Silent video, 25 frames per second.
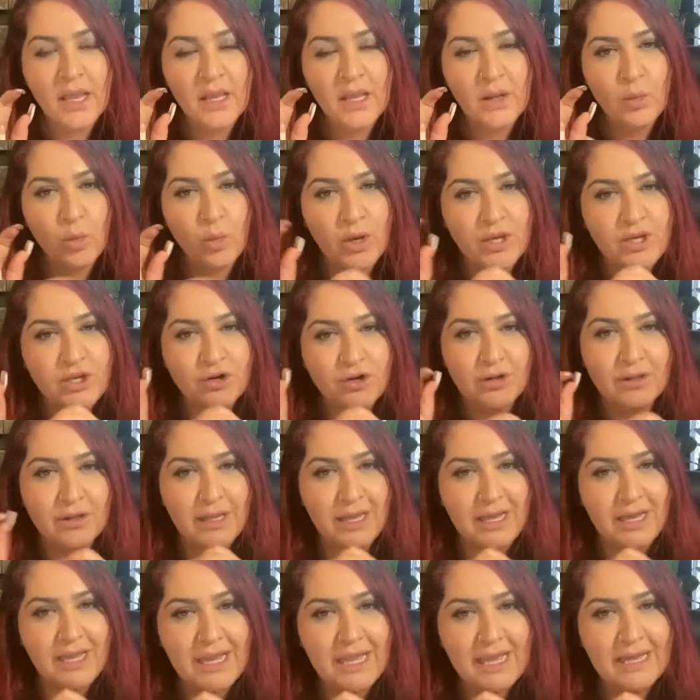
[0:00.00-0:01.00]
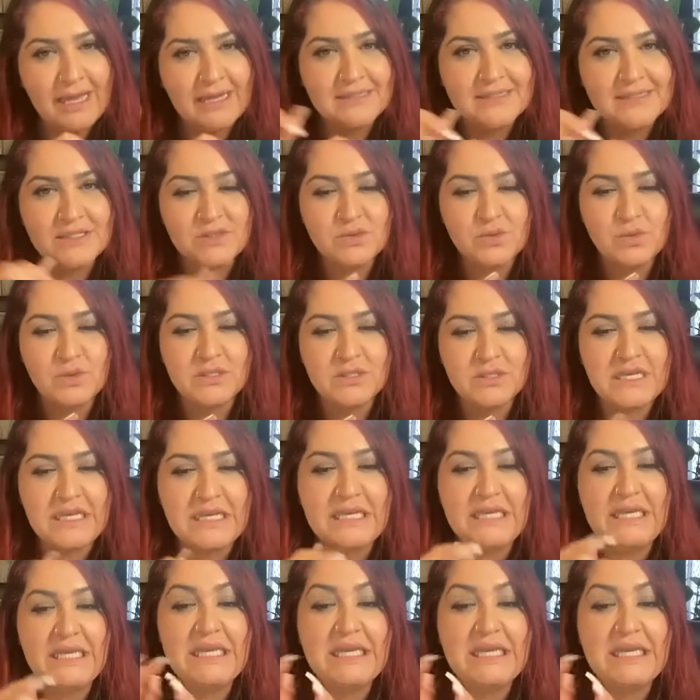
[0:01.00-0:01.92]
in what your client has is really